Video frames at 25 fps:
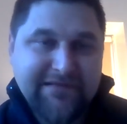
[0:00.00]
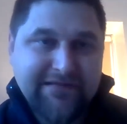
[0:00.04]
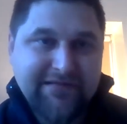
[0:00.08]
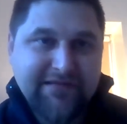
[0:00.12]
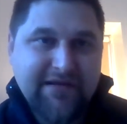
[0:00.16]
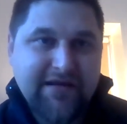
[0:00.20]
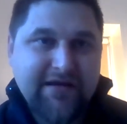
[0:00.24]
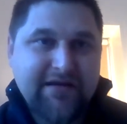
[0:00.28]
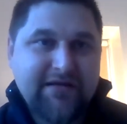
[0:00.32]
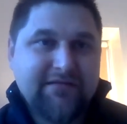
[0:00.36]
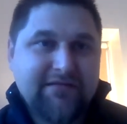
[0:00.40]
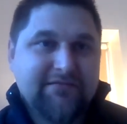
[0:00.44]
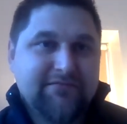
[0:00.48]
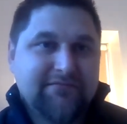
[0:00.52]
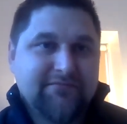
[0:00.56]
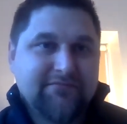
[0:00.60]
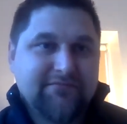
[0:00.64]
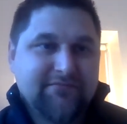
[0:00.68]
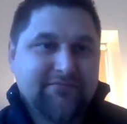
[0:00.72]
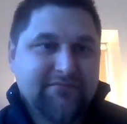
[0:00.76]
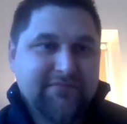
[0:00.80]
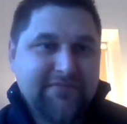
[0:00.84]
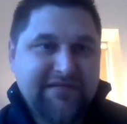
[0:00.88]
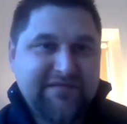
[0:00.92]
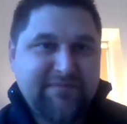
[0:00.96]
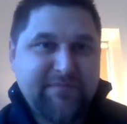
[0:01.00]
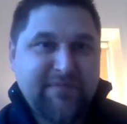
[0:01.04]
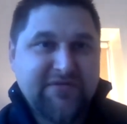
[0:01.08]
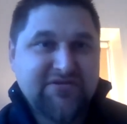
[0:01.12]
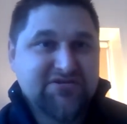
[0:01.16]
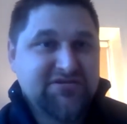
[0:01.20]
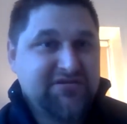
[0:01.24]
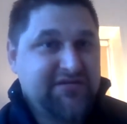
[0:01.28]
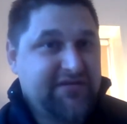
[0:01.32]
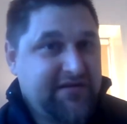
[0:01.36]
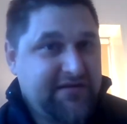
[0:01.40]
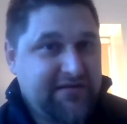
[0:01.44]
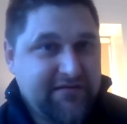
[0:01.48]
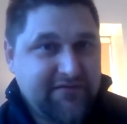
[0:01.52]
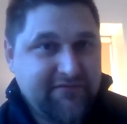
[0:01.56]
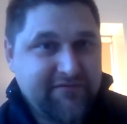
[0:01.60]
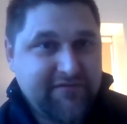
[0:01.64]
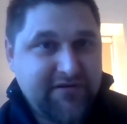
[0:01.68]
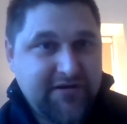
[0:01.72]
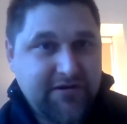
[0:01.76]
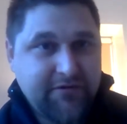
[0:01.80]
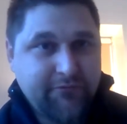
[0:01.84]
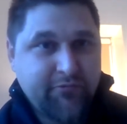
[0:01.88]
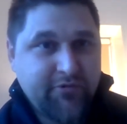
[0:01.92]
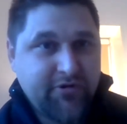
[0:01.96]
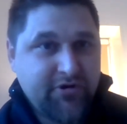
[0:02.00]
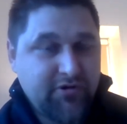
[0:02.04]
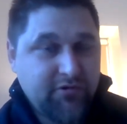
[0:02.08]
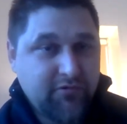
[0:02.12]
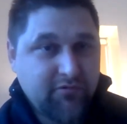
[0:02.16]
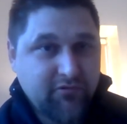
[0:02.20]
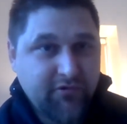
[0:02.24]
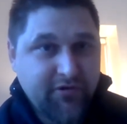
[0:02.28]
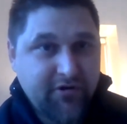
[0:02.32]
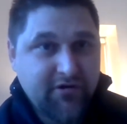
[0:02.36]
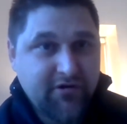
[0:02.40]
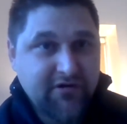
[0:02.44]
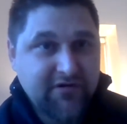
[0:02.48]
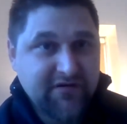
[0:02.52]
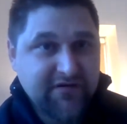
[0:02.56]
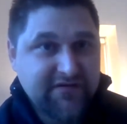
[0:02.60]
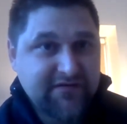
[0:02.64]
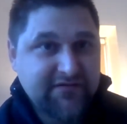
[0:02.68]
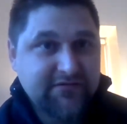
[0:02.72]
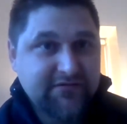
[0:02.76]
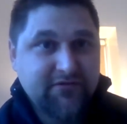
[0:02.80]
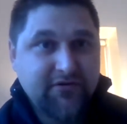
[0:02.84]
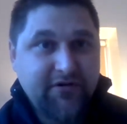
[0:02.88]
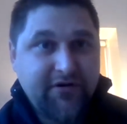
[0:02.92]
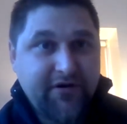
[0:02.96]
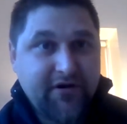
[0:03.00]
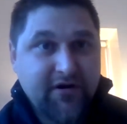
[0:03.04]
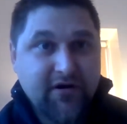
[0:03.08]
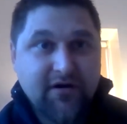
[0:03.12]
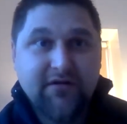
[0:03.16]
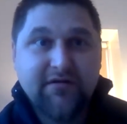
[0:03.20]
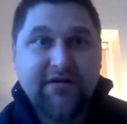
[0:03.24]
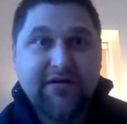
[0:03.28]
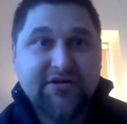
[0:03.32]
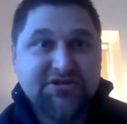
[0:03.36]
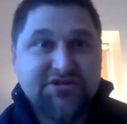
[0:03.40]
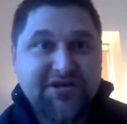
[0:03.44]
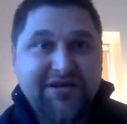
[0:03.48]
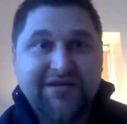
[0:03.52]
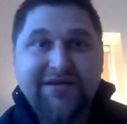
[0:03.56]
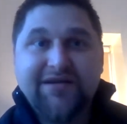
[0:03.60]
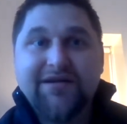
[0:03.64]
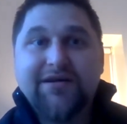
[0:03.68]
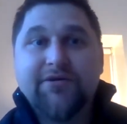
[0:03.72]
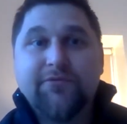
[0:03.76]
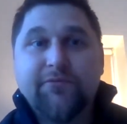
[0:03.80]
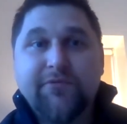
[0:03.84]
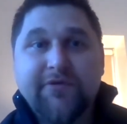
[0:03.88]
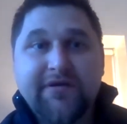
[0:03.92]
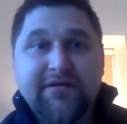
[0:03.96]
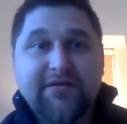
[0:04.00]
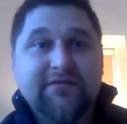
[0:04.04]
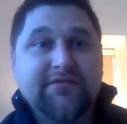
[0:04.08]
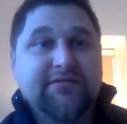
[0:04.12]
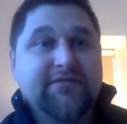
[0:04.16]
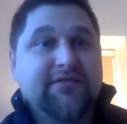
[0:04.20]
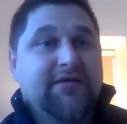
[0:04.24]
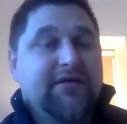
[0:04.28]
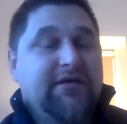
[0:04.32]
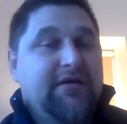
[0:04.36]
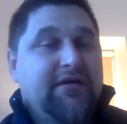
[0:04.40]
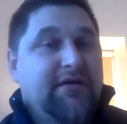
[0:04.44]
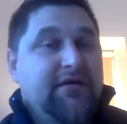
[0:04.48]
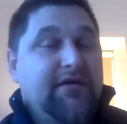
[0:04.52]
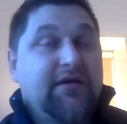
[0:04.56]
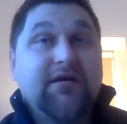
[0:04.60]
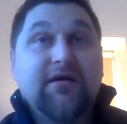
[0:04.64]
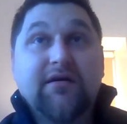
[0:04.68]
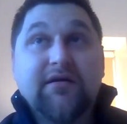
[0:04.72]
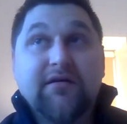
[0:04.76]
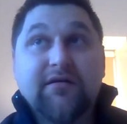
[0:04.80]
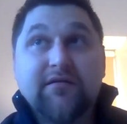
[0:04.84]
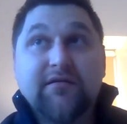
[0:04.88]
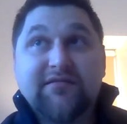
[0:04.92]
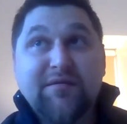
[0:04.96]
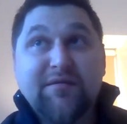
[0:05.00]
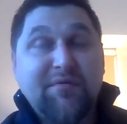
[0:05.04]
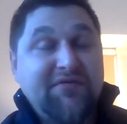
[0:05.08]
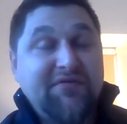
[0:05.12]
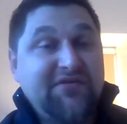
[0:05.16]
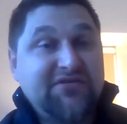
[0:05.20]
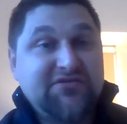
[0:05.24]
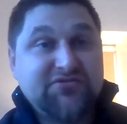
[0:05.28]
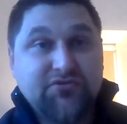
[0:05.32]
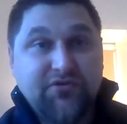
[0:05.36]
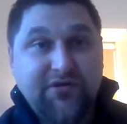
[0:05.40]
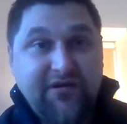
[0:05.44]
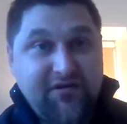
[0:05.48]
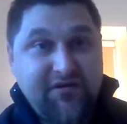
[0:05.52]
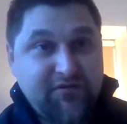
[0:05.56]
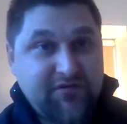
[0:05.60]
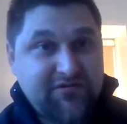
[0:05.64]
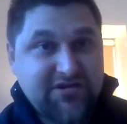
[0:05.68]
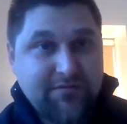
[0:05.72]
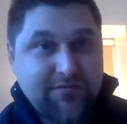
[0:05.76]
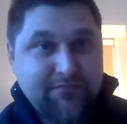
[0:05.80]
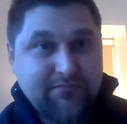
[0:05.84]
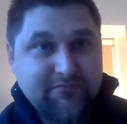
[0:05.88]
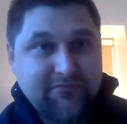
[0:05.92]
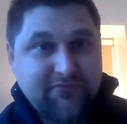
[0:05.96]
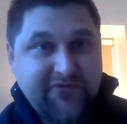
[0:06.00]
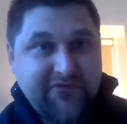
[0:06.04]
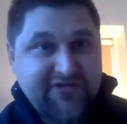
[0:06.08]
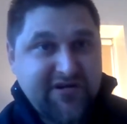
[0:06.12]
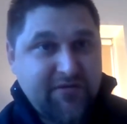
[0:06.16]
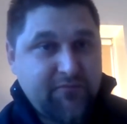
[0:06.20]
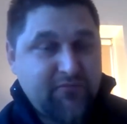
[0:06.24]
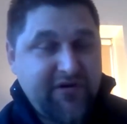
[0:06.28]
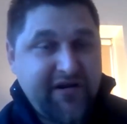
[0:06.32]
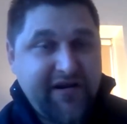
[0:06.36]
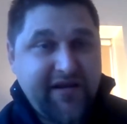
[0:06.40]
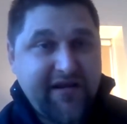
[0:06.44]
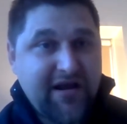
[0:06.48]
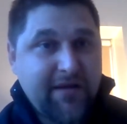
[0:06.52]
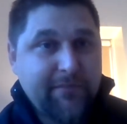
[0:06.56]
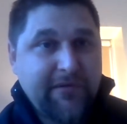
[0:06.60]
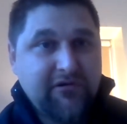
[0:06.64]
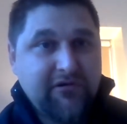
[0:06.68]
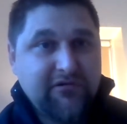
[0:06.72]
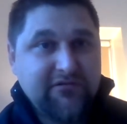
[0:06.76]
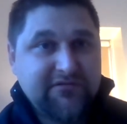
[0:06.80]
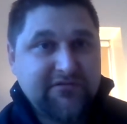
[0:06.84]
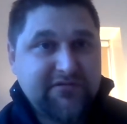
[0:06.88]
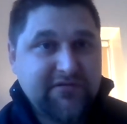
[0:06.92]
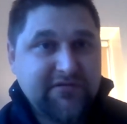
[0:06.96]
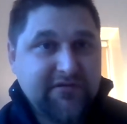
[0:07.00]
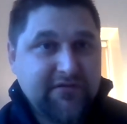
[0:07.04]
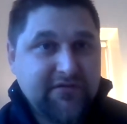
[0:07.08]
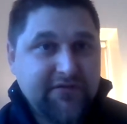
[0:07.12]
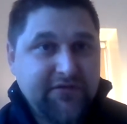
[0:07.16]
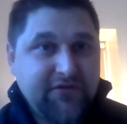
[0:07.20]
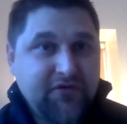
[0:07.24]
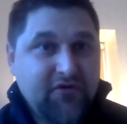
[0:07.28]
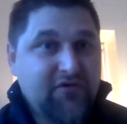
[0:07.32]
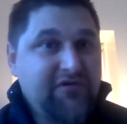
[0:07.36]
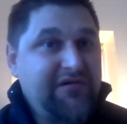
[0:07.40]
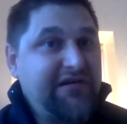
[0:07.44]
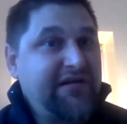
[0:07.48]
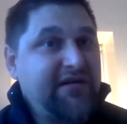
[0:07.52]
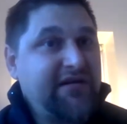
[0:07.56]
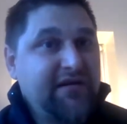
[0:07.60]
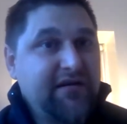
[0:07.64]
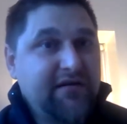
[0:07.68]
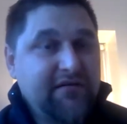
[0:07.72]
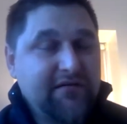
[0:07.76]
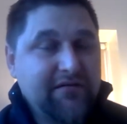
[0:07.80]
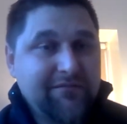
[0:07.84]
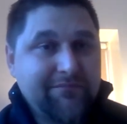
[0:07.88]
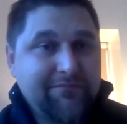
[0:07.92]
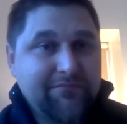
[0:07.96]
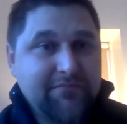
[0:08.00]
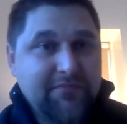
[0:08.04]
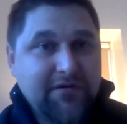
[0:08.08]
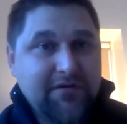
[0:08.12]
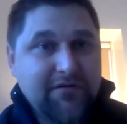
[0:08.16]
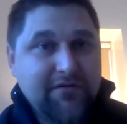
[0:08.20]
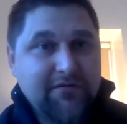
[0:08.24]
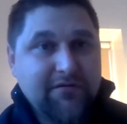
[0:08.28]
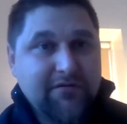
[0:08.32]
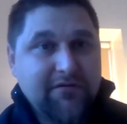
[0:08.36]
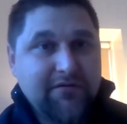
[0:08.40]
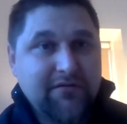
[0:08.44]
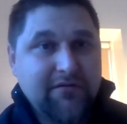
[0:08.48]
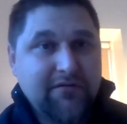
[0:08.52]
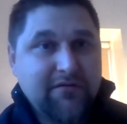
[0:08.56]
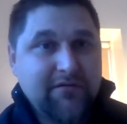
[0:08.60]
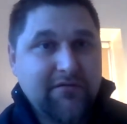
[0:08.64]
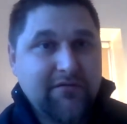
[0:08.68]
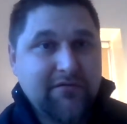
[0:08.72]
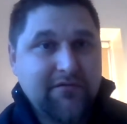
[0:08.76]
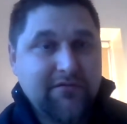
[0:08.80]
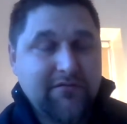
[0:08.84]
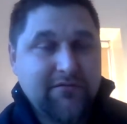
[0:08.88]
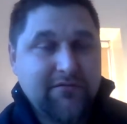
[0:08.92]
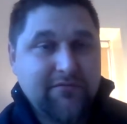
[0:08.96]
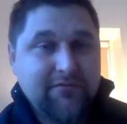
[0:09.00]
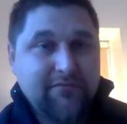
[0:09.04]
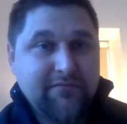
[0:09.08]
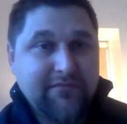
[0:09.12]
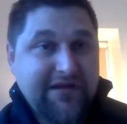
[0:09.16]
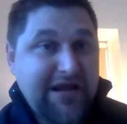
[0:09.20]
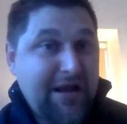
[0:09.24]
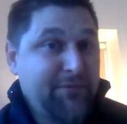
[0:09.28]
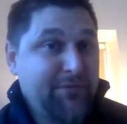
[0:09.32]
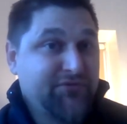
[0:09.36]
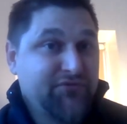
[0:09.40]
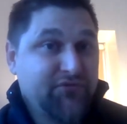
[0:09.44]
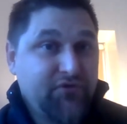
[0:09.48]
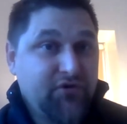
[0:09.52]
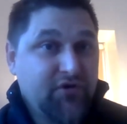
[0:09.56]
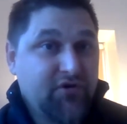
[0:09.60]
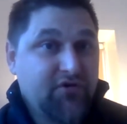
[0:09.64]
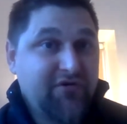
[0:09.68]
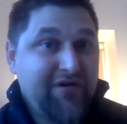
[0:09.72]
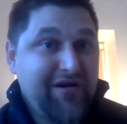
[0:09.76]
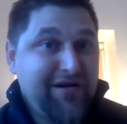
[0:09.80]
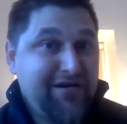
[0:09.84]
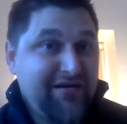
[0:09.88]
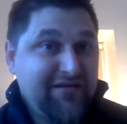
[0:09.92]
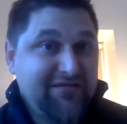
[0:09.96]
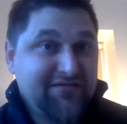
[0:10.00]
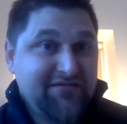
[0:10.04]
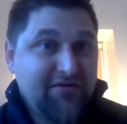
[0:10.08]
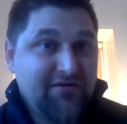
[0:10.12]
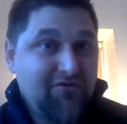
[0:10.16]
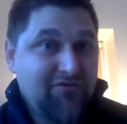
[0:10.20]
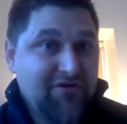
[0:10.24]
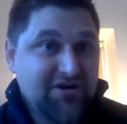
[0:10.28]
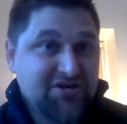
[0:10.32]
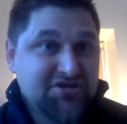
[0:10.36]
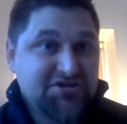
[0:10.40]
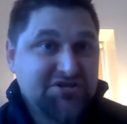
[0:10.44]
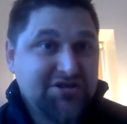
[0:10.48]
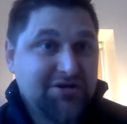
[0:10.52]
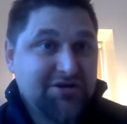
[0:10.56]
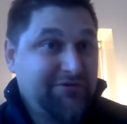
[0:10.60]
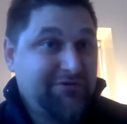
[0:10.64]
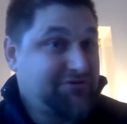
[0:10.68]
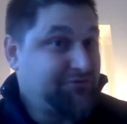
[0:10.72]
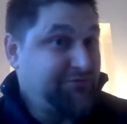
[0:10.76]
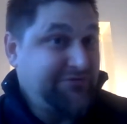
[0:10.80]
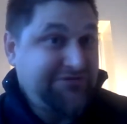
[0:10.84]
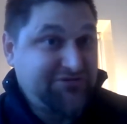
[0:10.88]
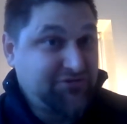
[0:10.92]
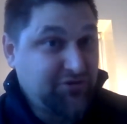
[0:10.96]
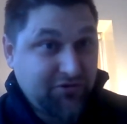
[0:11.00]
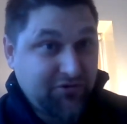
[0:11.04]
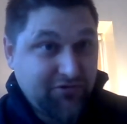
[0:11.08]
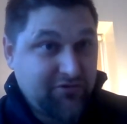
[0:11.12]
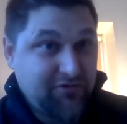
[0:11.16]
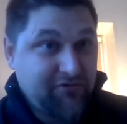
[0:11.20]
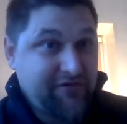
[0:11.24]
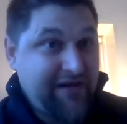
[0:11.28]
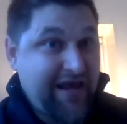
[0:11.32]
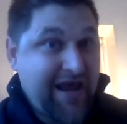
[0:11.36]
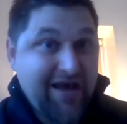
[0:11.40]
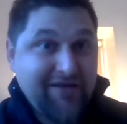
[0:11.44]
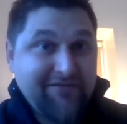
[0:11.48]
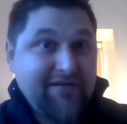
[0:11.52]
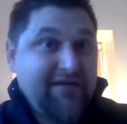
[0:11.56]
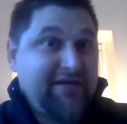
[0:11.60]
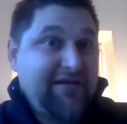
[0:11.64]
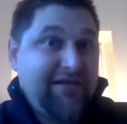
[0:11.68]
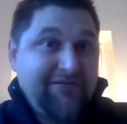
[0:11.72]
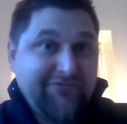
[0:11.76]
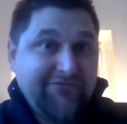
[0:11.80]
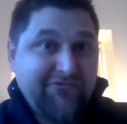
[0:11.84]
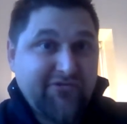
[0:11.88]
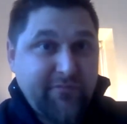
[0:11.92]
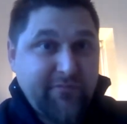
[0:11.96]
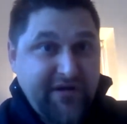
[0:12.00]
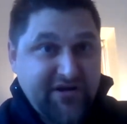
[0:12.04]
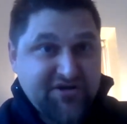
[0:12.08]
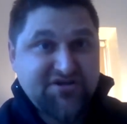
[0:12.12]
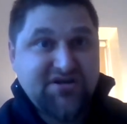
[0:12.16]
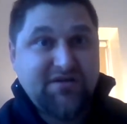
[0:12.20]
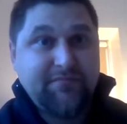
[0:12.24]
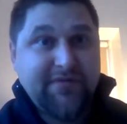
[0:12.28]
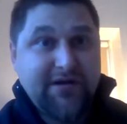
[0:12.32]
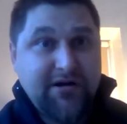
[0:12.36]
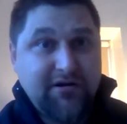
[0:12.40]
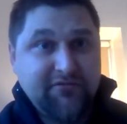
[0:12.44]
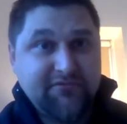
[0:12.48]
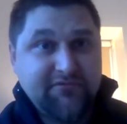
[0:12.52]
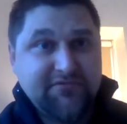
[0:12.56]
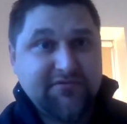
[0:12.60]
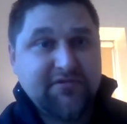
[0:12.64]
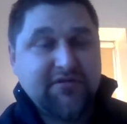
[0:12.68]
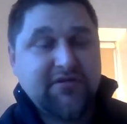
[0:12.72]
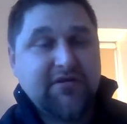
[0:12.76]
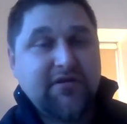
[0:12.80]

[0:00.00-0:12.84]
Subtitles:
like especially with the Uyghurs going on in China, with some of the stories which I'm reading about Ukrainian camps for Ukrainians in Russia, which we still don't have any information about.